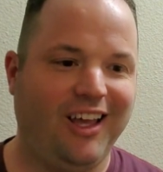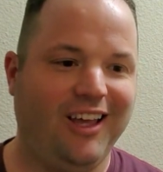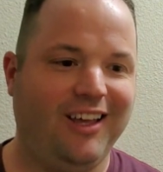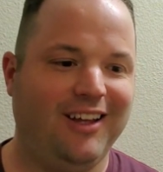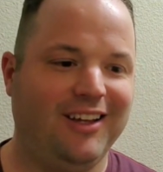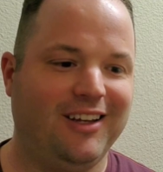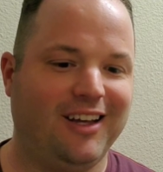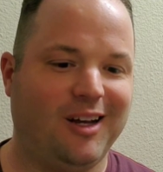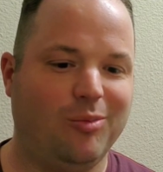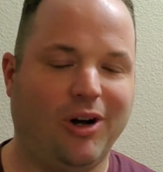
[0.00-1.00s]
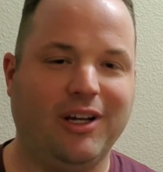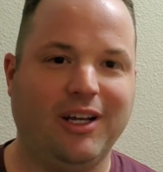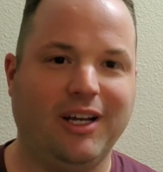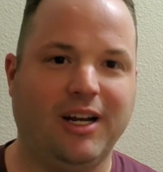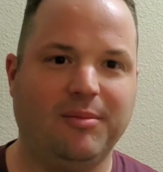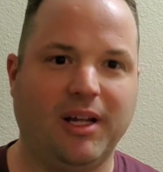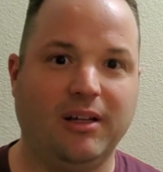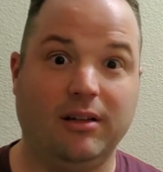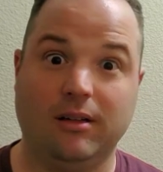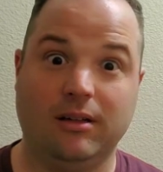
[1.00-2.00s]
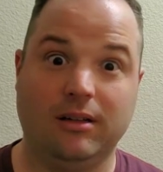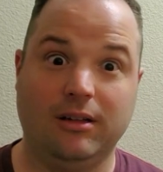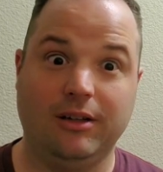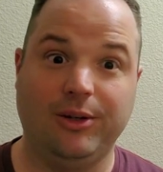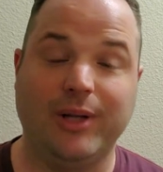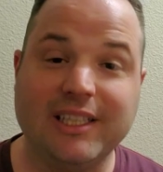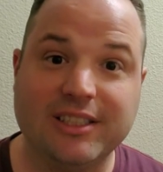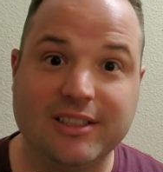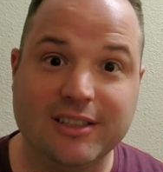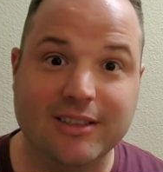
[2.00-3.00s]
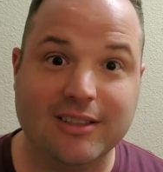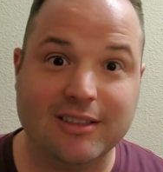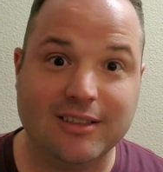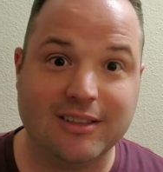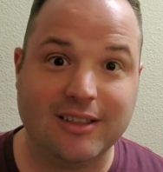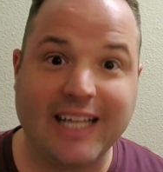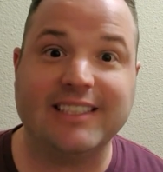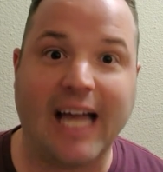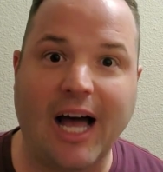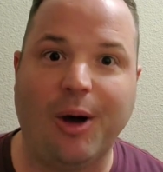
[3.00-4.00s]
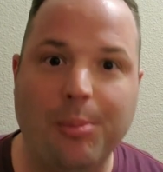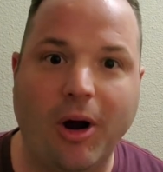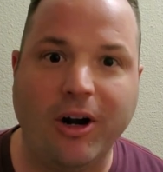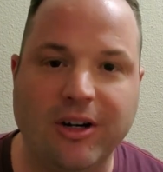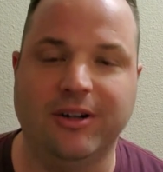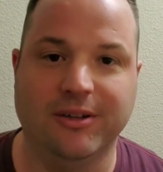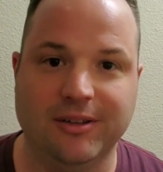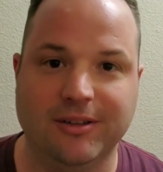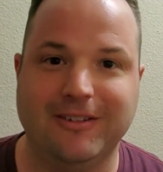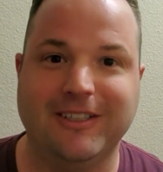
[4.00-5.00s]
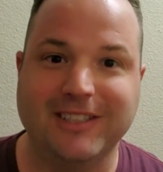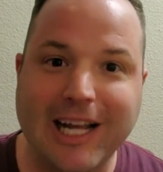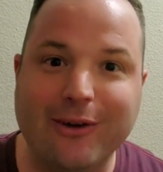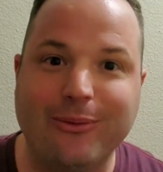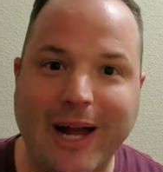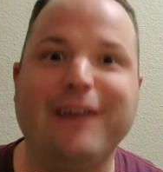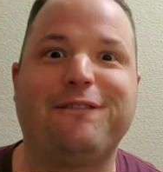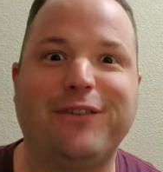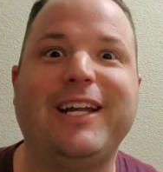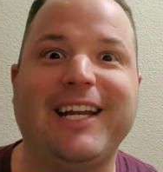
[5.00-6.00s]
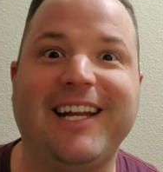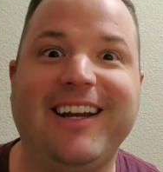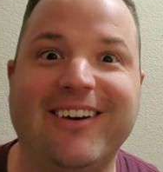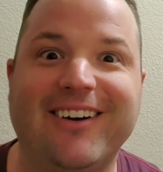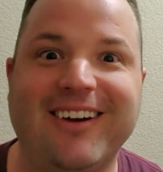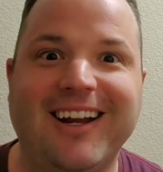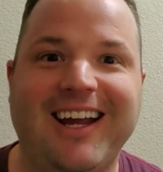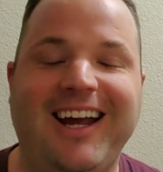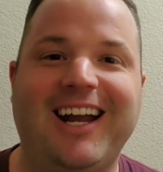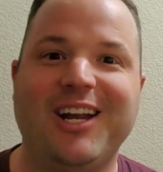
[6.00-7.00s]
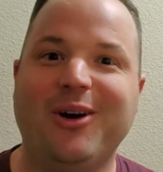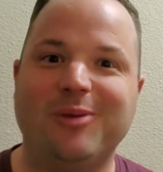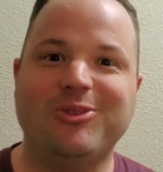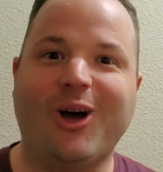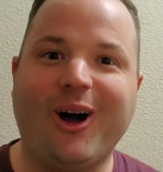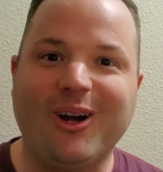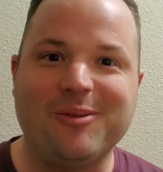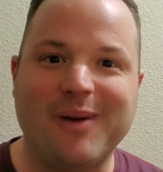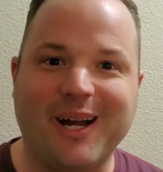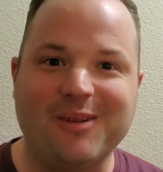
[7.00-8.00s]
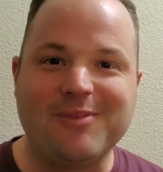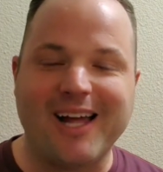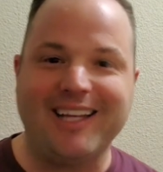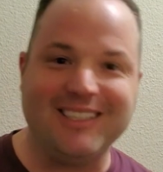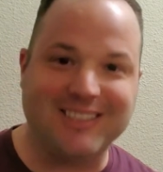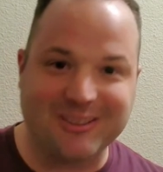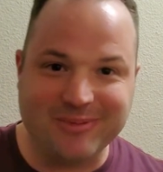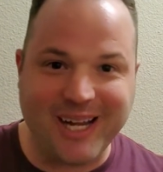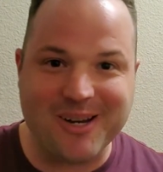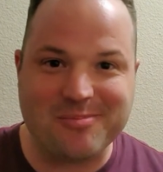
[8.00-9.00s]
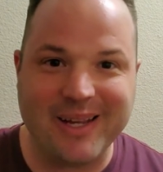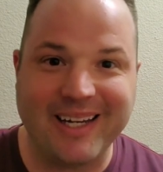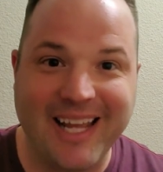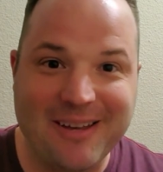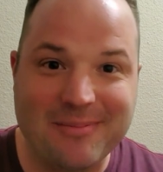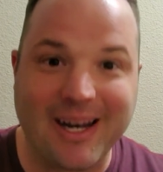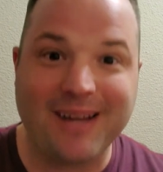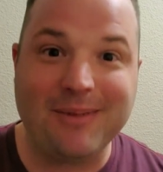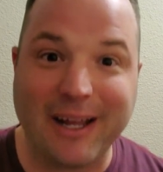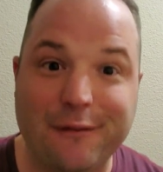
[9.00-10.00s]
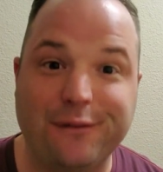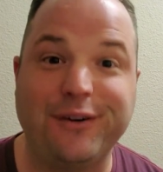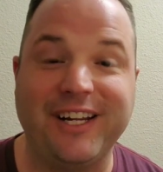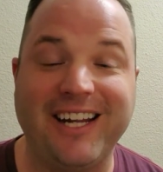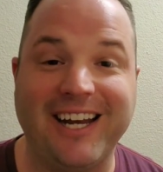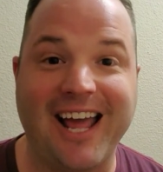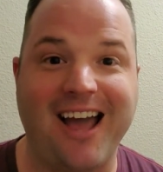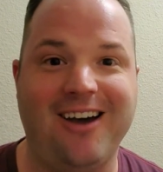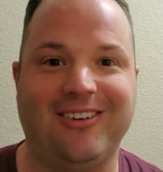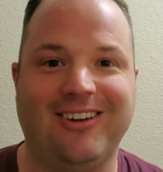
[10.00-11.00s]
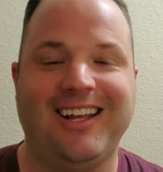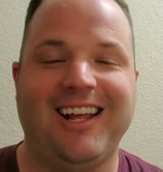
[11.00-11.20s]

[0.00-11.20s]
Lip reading: And I'm walking and I'm like, dude, that's Al Martin. He's like right freaking here. And I know I'm talking about him like he's some kind of big name, but I'm like freaking out.